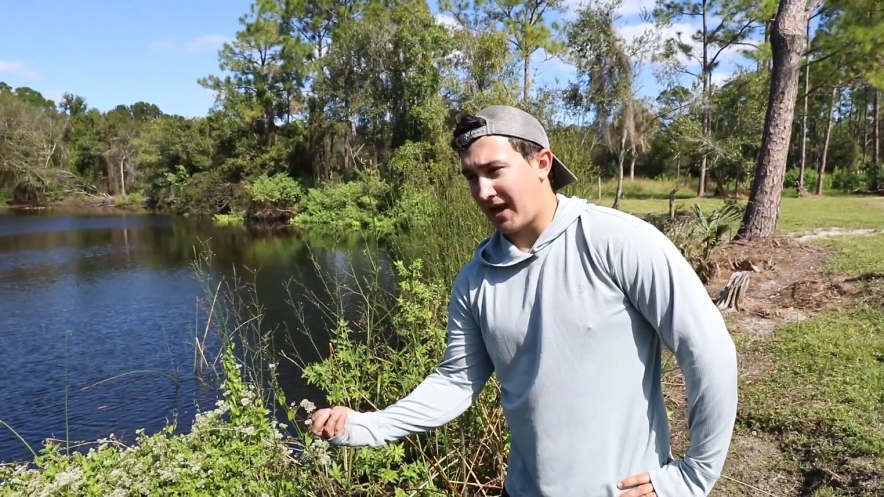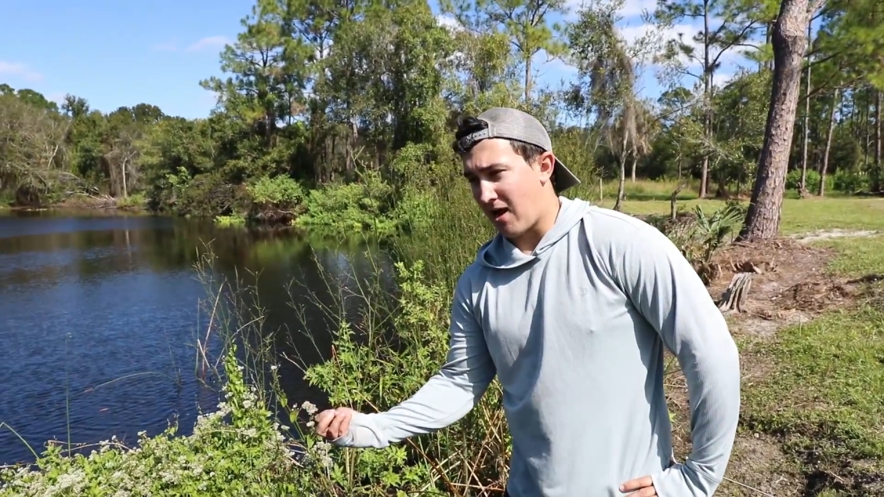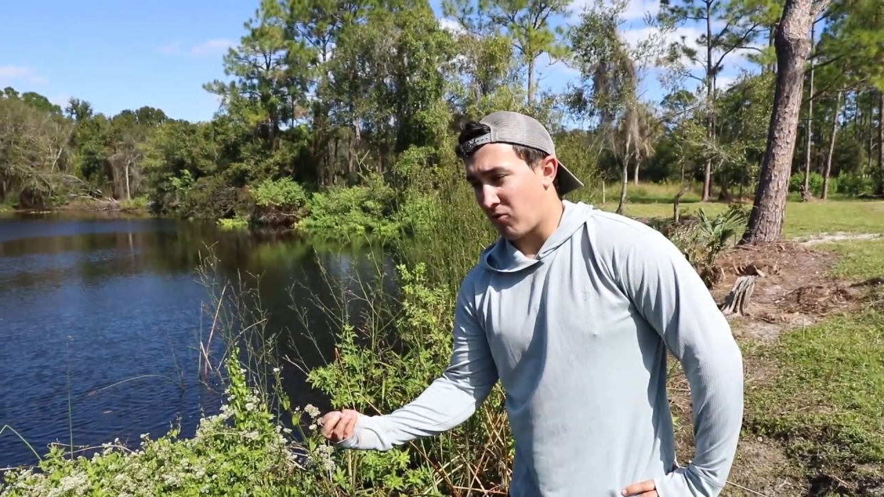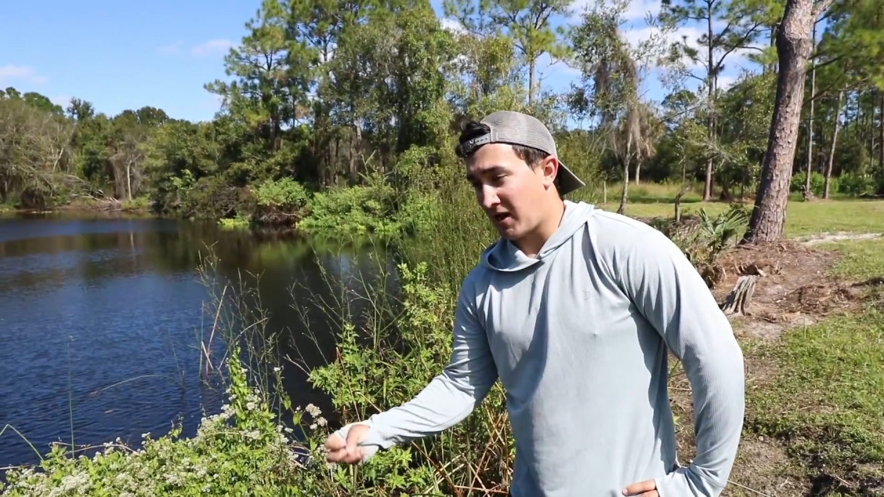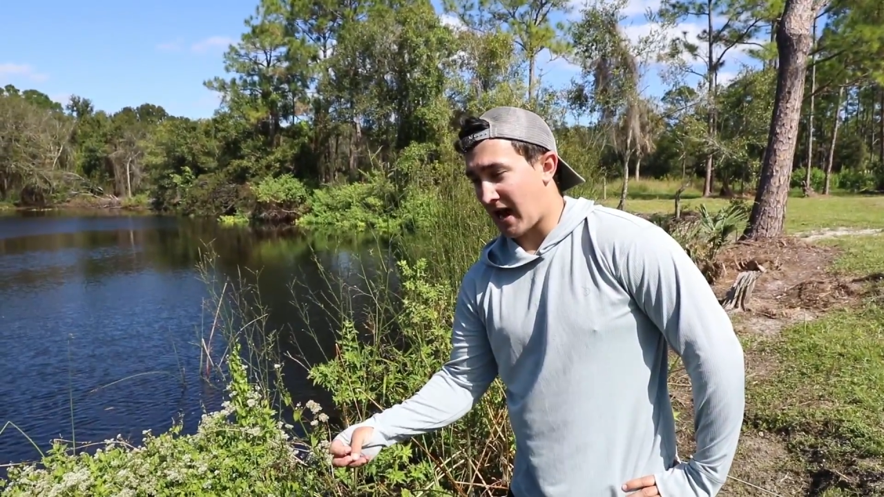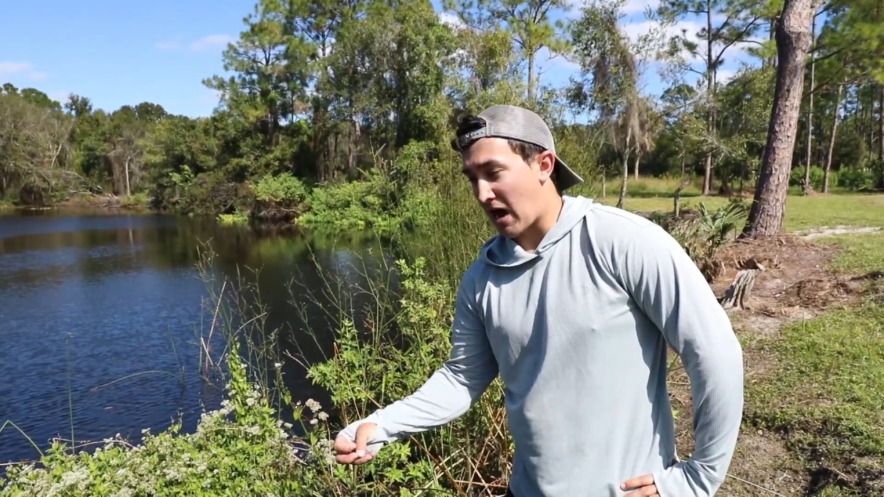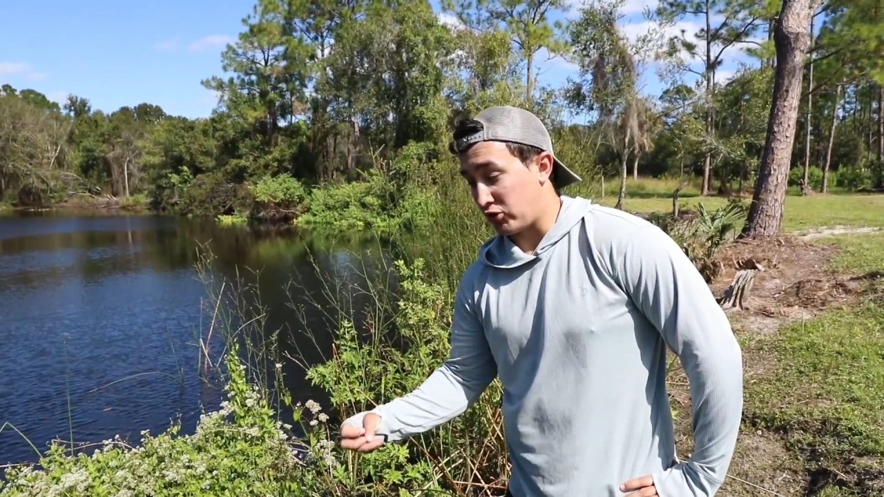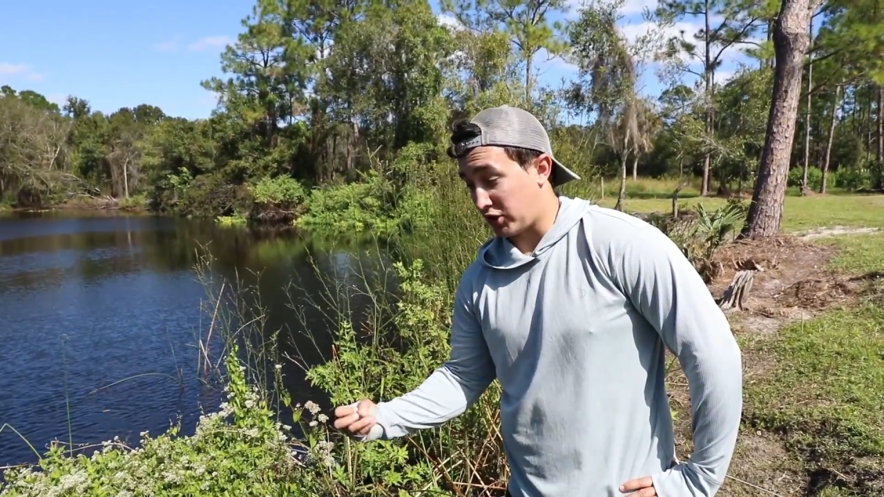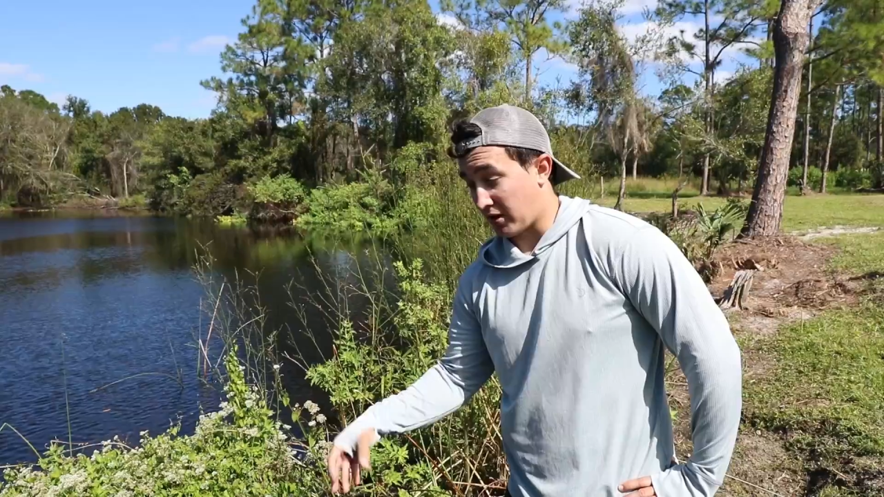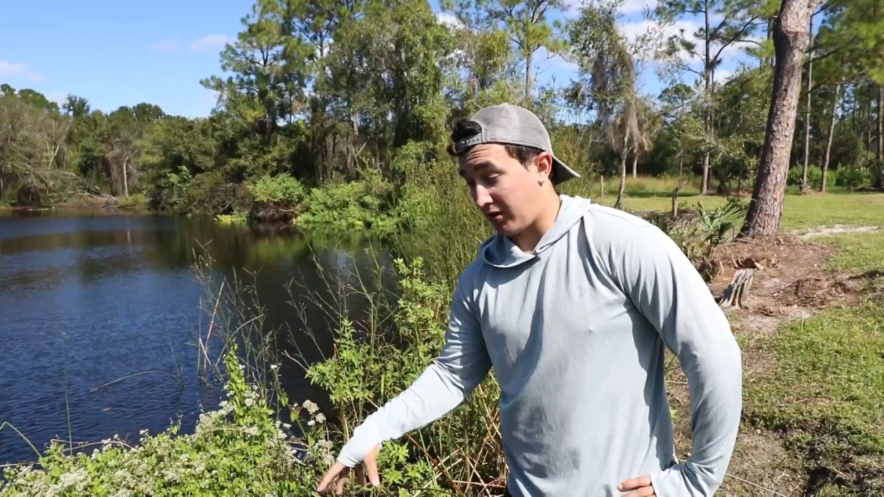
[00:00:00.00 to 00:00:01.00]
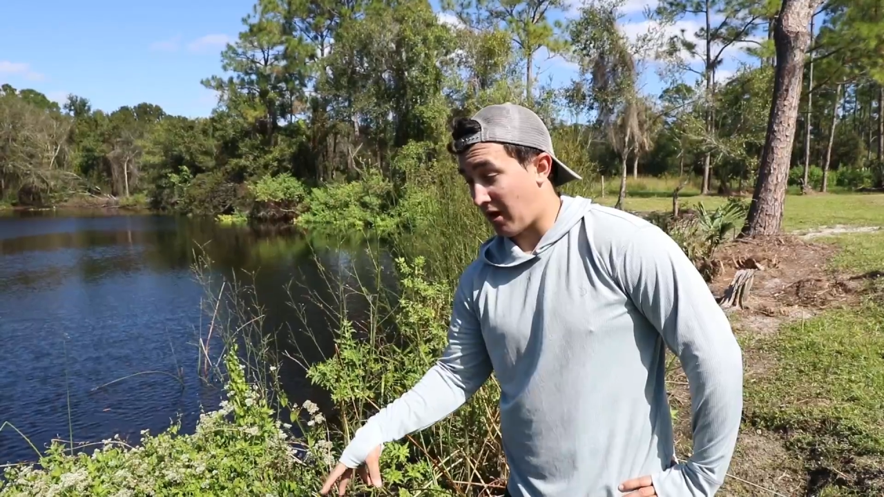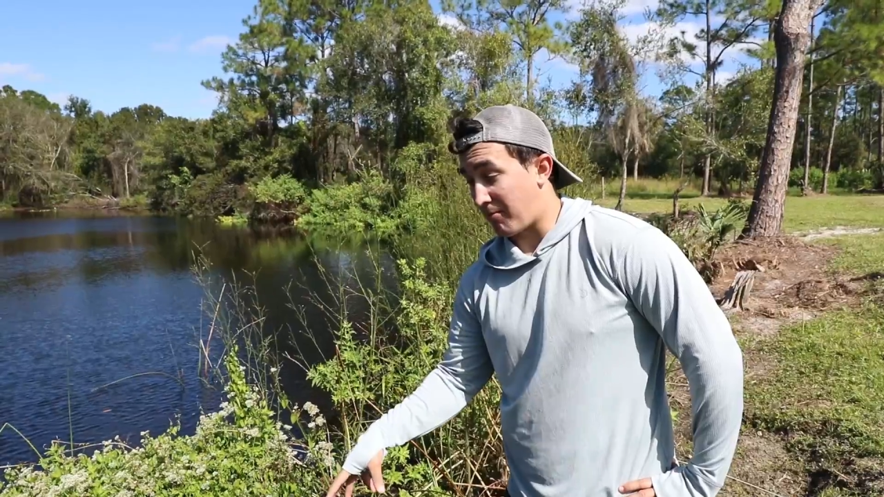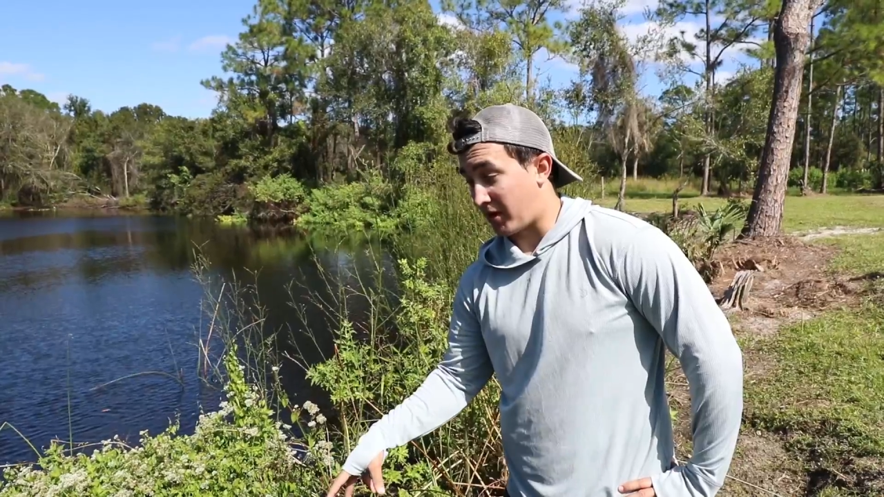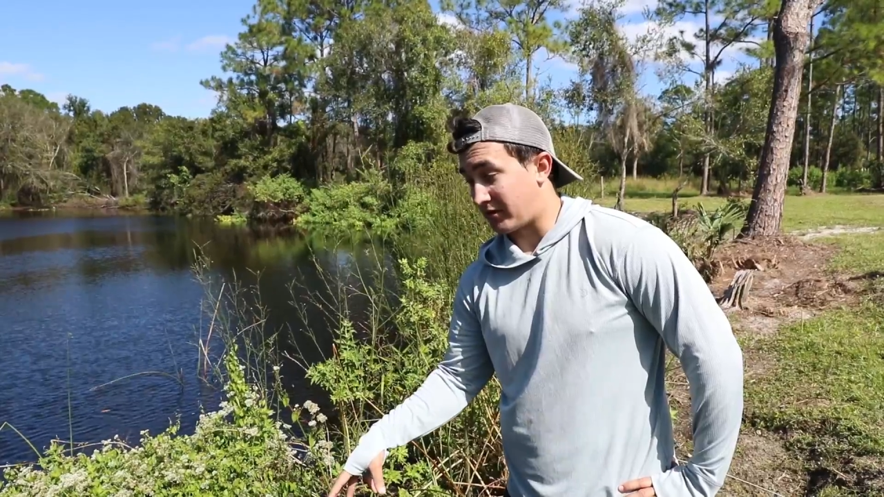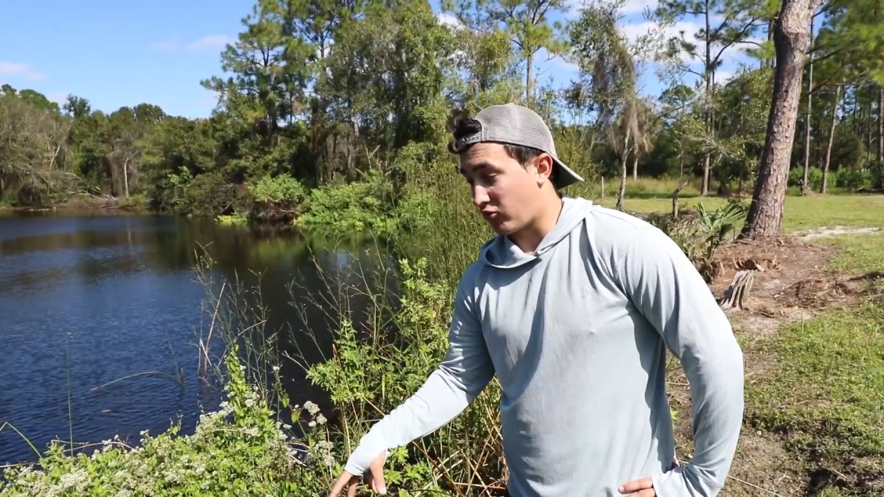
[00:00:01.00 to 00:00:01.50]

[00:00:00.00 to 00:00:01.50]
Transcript: out right now is just gonna dump onto